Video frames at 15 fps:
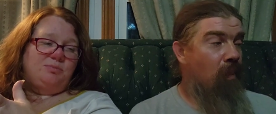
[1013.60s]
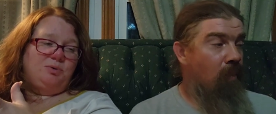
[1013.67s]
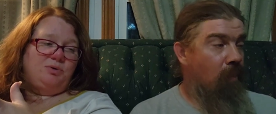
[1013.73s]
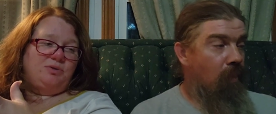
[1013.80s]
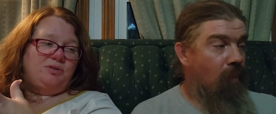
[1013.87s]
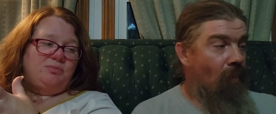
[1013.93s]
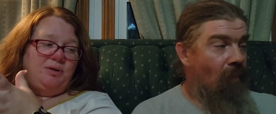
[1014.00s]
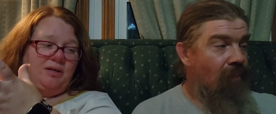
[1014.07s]

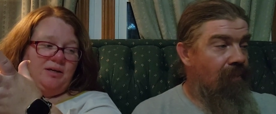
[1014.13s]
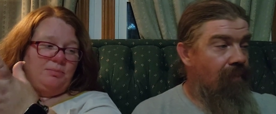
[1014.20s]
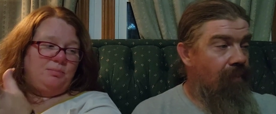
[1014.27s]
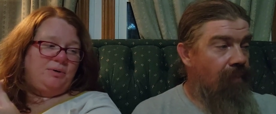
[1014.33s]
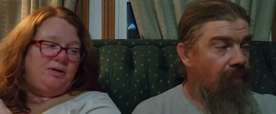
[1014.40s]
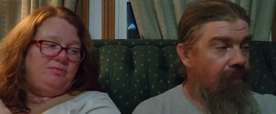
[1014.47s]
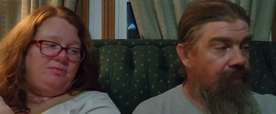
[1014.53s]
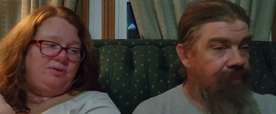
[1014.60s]
Speaker 1: supposed to be
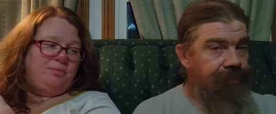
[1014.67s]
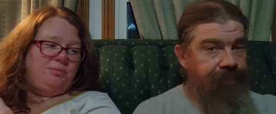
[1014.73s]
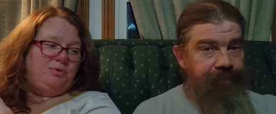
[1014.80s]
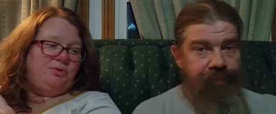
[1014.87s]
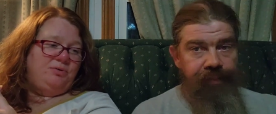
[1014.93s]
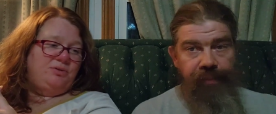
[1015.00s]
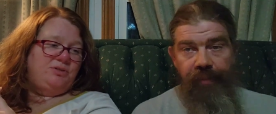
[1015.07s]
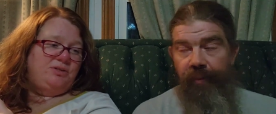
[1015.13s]
above
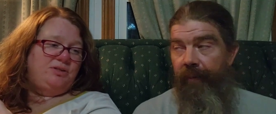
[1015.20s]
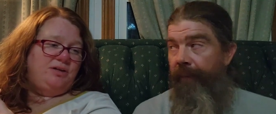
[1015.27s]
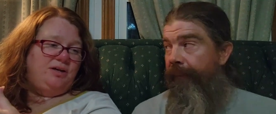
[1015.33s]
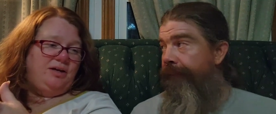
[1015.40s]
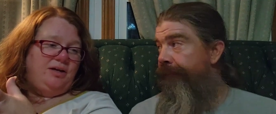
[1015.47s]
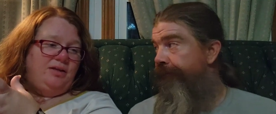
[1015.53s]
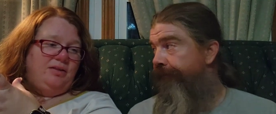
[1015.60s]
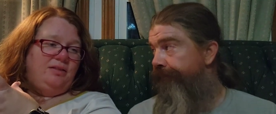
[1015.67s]
reproach,
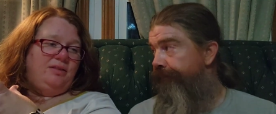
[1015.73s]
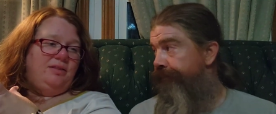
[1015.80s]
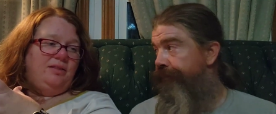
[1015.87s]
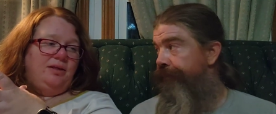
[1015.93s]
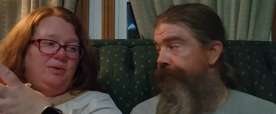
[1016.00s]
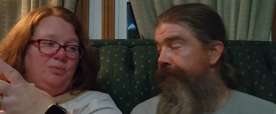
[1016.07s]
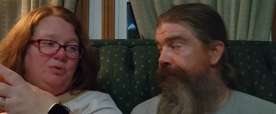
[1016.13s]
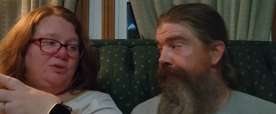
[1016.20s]
and
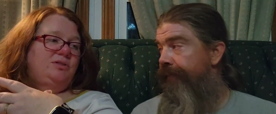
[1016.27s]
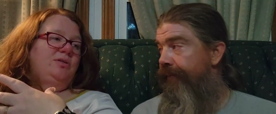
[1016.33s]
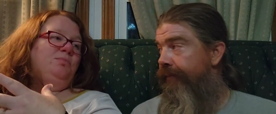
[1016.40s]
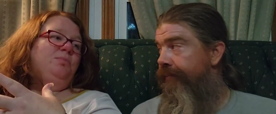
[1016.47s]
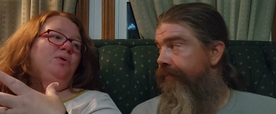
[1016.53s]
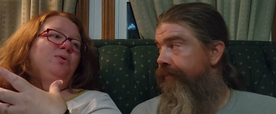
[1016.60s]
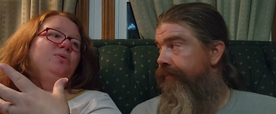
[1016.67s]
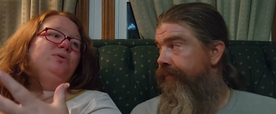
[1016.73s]
they were
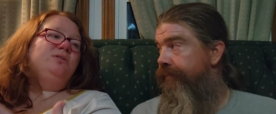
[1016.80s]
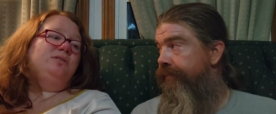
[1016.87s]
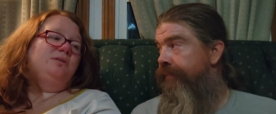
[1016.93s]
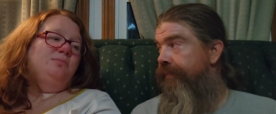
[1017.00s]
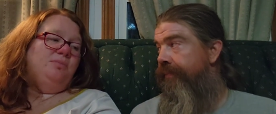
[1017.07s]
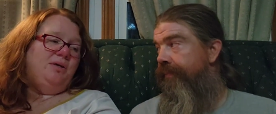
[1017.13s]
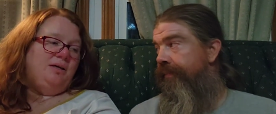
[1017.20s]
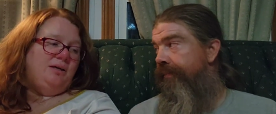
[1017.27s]
supposed
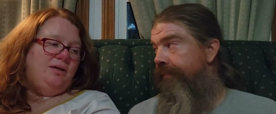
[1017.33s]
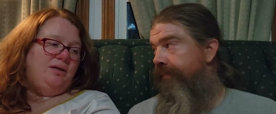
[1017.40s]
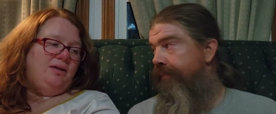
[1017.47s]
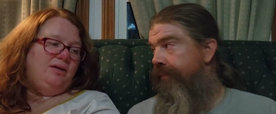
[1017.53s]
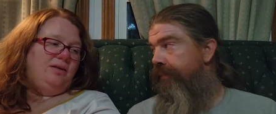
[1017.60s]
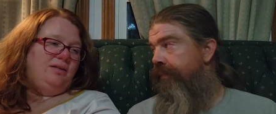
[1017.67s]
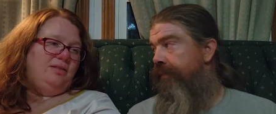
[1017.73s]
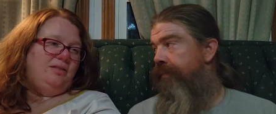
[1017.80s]
to be
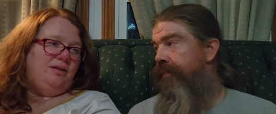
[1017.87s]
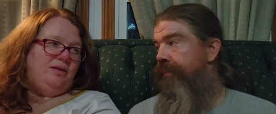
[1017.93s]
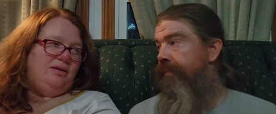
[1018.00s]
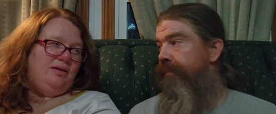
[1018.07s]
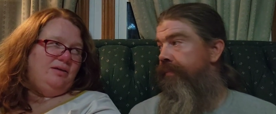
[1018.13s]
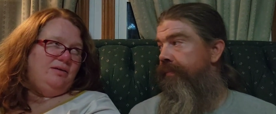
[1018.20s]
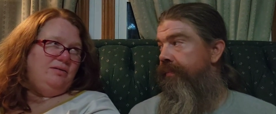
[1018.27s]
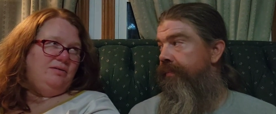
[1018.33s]

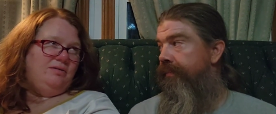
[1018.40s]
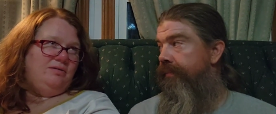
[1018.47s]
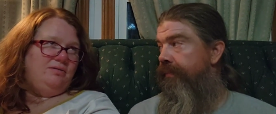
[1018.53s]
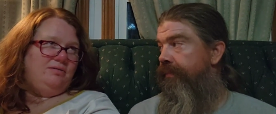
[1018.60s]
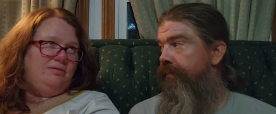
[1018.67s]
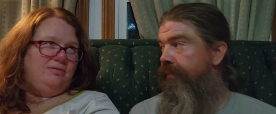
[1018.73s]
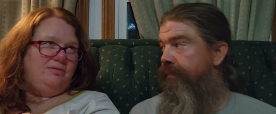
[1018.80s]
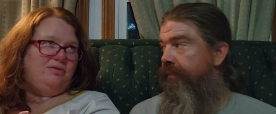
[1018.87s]
the
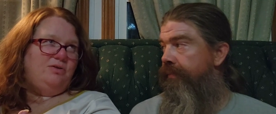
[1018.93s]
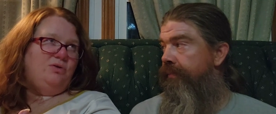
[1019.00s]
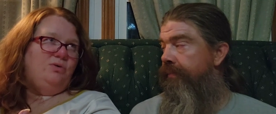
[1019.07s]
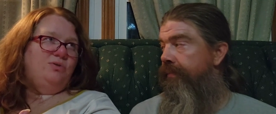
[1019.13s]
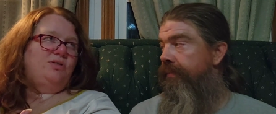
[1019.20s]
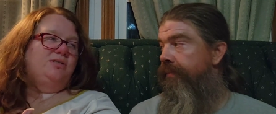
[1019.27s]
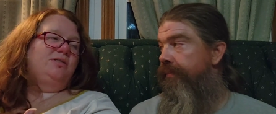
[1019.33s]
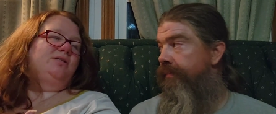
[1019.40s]

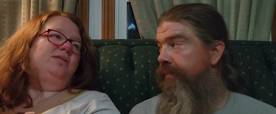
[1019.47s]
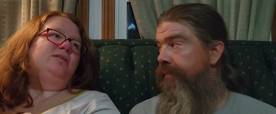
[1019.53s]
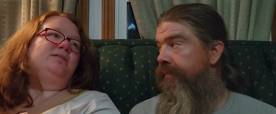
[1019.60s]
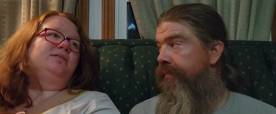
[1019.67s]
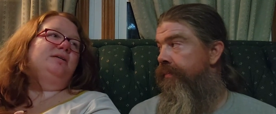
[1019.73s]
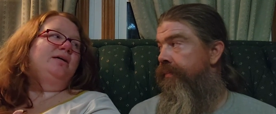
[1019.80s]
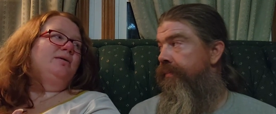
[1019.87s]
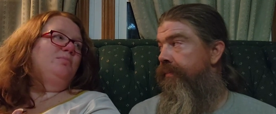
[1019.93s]
closest
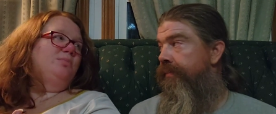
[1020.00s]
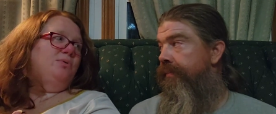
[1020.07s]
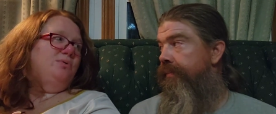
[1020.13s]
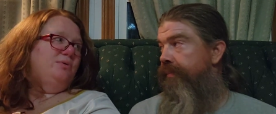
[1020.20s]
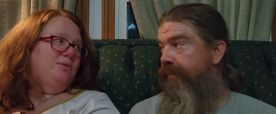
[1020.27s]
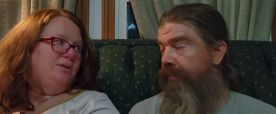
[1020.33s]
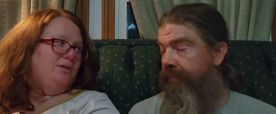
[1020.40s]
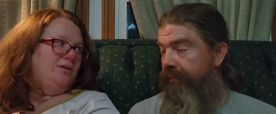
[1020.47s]

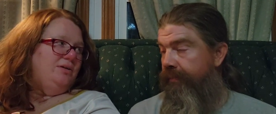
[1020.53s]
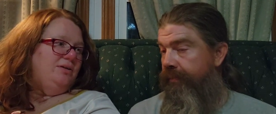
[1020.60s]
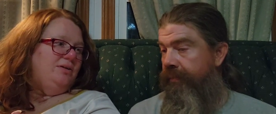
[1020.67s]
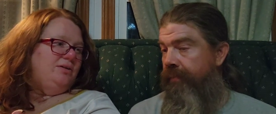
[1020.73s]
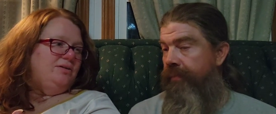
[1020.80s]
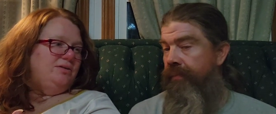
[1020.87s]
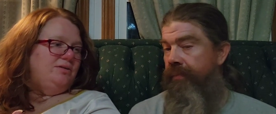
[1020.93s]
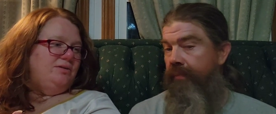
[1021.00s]
example
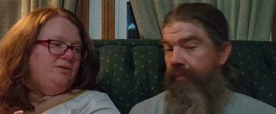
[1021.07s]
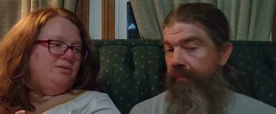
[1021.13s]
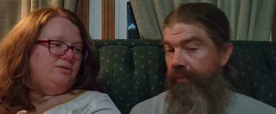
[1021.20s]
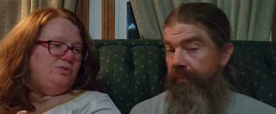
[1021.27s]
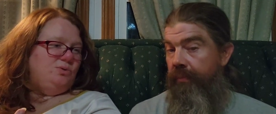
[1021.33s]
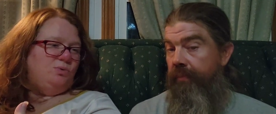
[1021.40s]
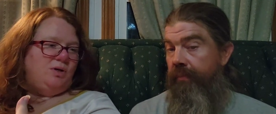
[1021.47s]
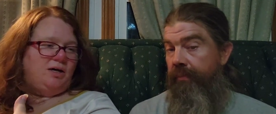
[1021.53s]

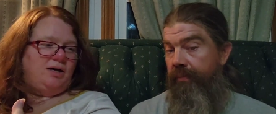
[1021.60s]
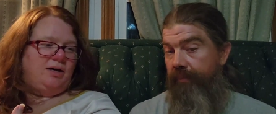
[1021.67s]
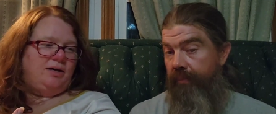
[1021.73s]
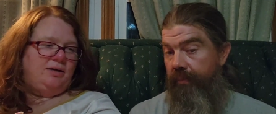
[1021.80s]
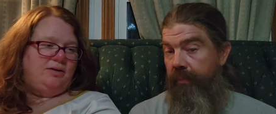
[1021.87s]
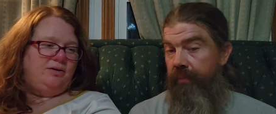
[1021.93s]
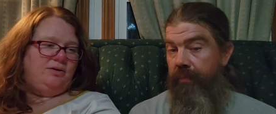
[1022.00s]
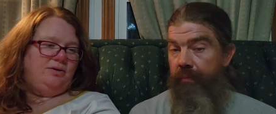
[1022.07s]
to
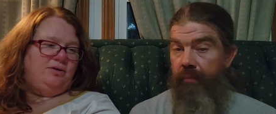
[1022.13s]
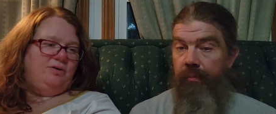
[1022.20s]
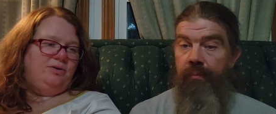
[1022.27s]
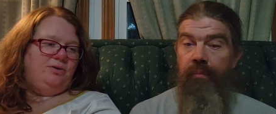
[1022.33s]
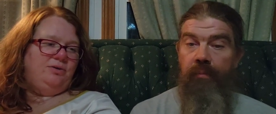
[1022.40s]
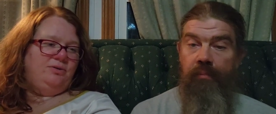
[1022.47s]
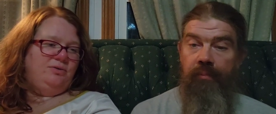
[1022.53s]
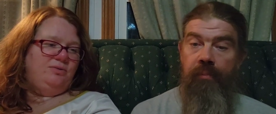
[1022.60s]
God on
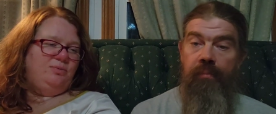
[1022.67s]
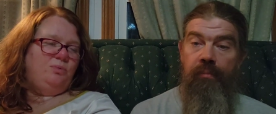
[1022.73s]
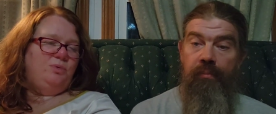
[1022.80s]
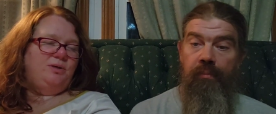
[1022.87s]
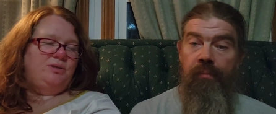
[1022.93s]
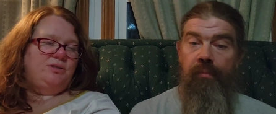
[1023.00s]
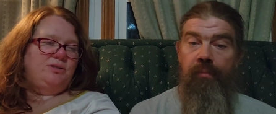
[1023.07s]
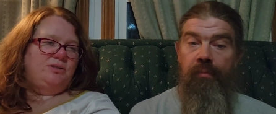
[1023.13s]
earth,
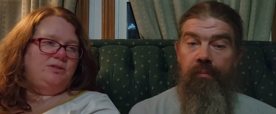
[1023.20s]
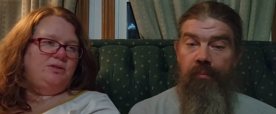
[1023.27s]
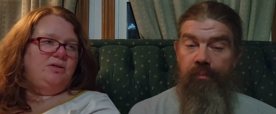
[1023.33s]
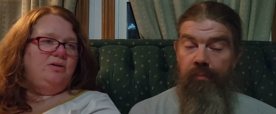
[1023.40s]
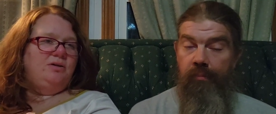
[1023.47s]
which